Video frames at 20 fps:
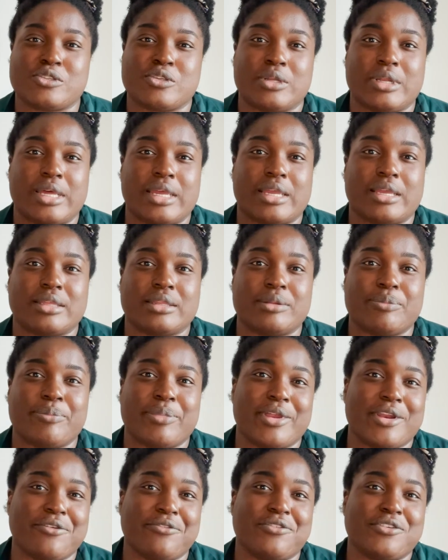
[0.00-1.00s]
to like the
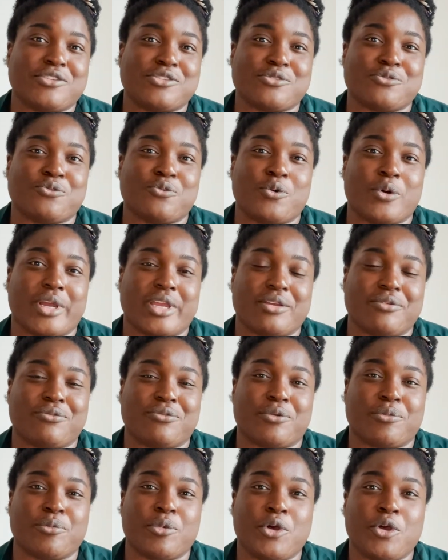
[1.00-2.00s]
benefits of working
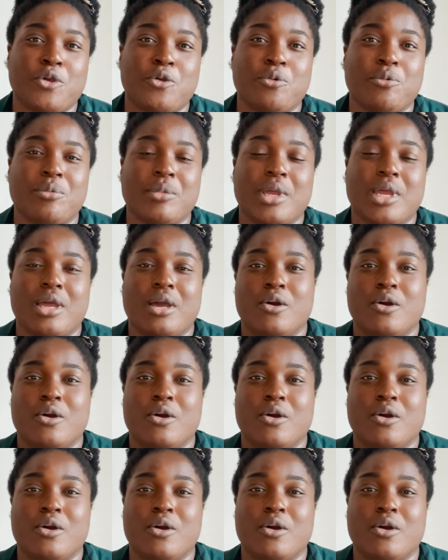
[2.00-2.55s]
from home